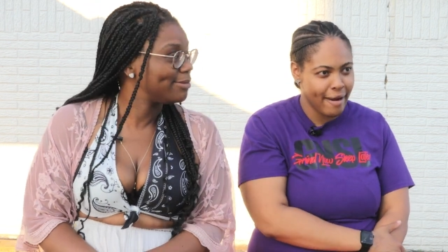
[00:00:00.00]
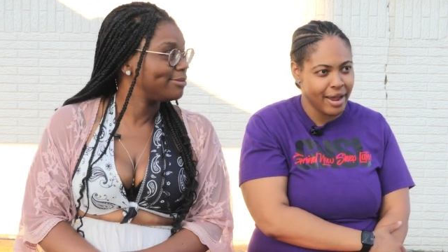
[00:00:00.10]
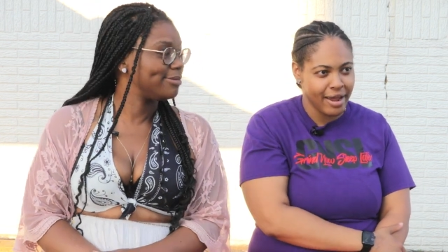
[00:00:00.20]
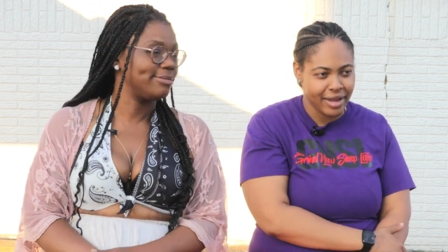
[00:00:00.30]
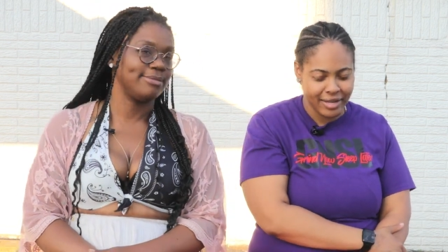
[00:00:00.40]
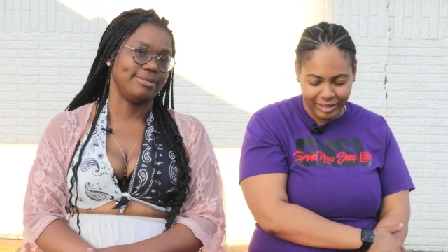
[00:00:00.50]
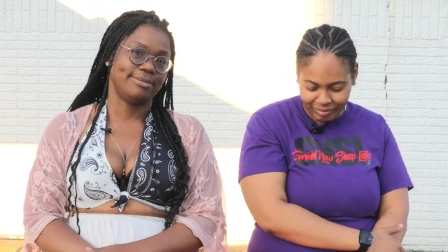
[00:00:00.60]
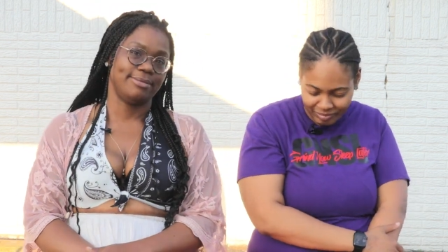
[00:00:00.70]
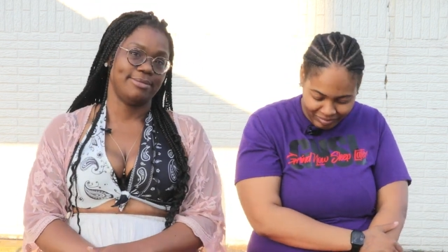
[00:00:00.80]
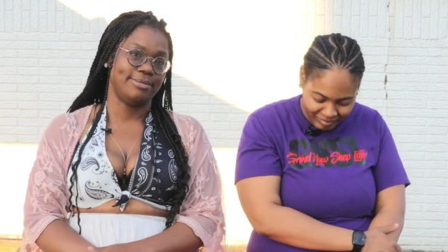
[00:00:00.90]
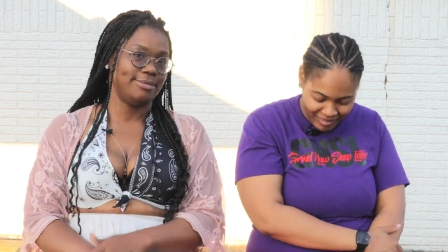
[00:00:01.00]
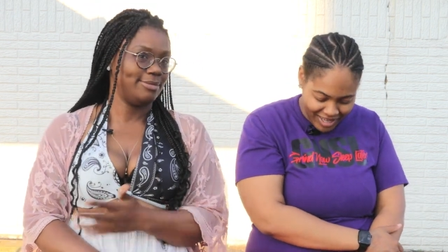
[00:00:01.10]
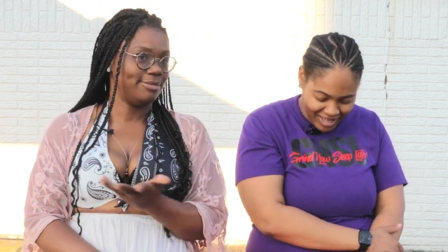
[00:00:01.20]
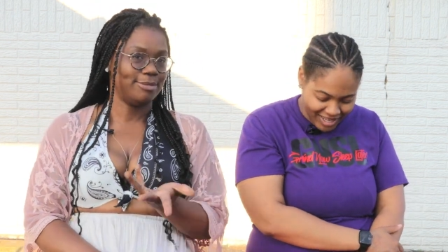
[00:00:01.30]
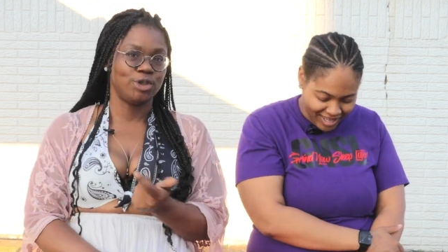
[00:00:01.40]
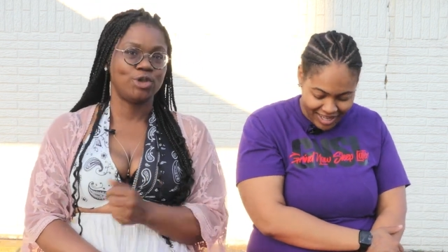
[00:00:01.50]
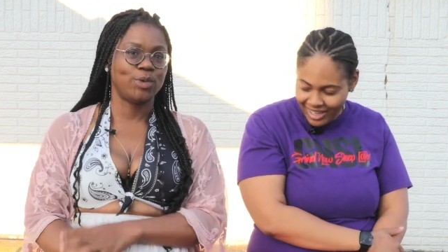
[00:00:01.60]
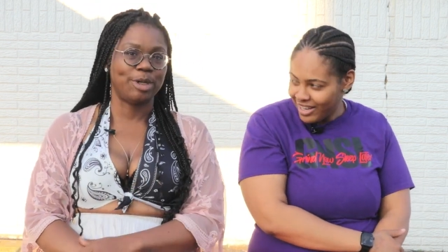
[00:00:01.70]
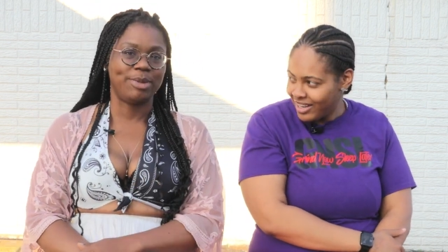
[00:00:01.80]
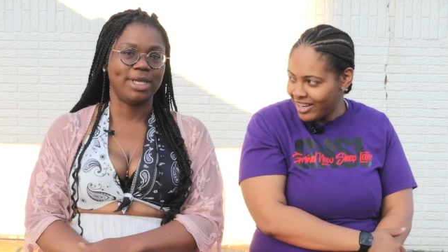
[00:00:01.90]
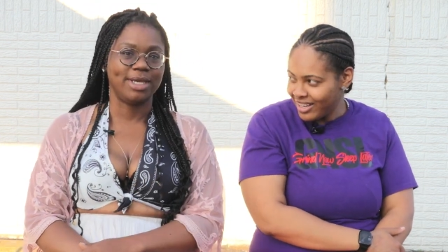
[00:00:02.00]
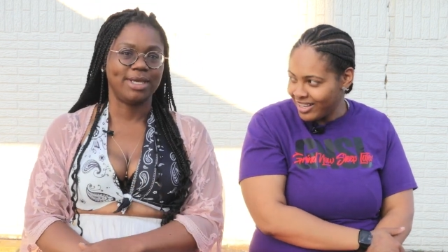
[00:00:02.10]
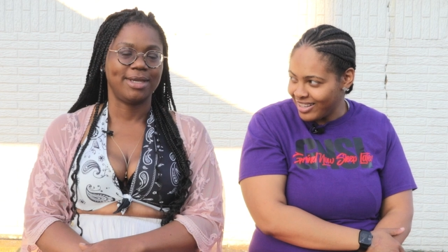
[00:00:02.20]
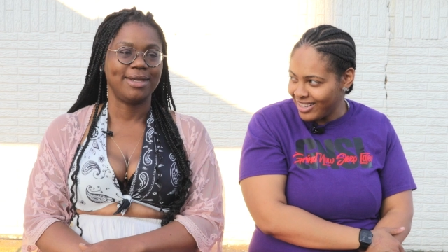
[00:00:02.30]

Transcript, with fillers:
Speaker 1: Man, but you don't want to be good.